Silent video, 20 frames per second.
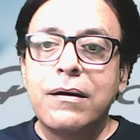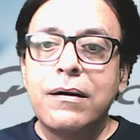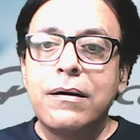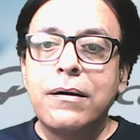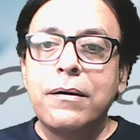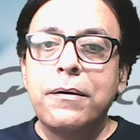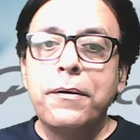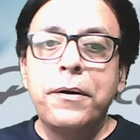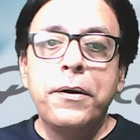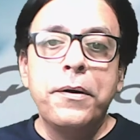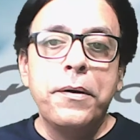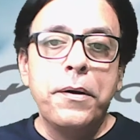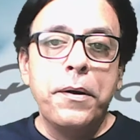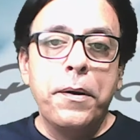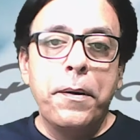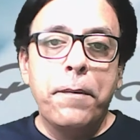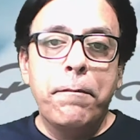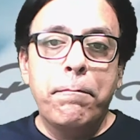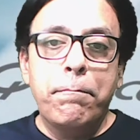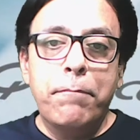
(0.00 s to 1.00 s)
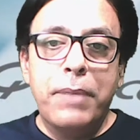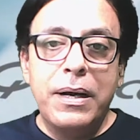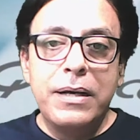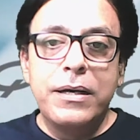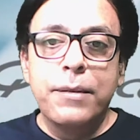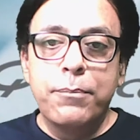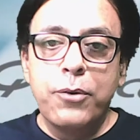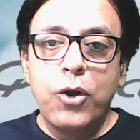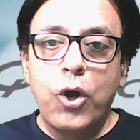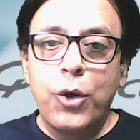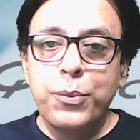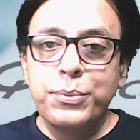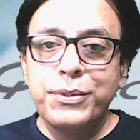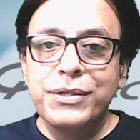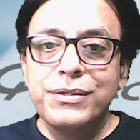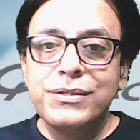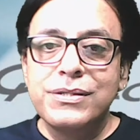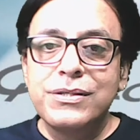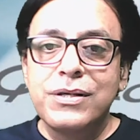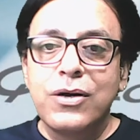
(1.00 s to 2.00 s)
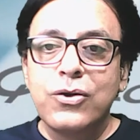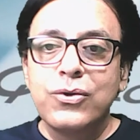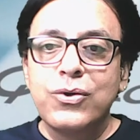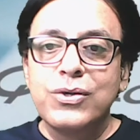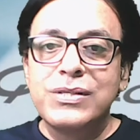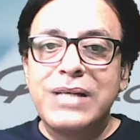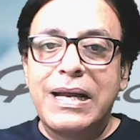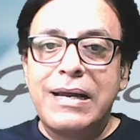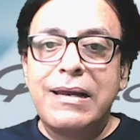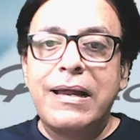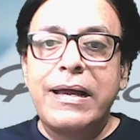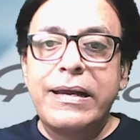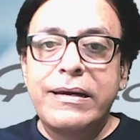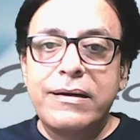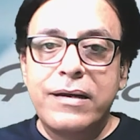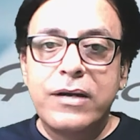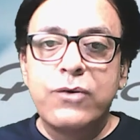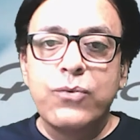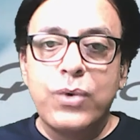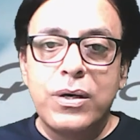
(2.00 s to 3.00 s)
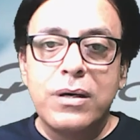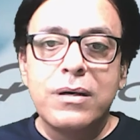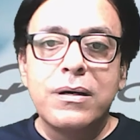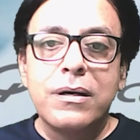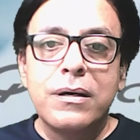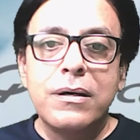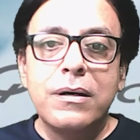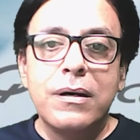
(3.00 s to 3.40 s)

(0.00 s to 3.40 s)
are multiple options on the satellite network